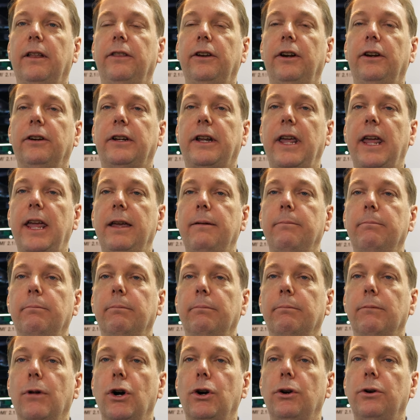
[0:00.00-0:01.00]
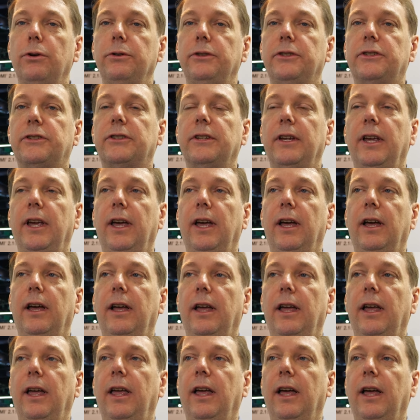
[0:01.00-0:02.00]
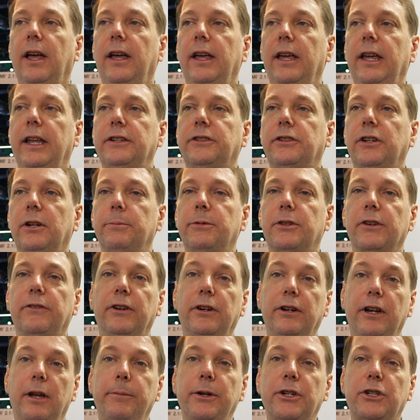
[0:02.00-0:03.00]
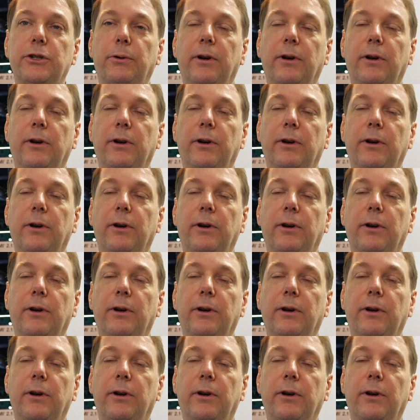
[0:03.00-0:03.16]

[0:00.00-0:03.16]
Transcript: their game modes in terms of their image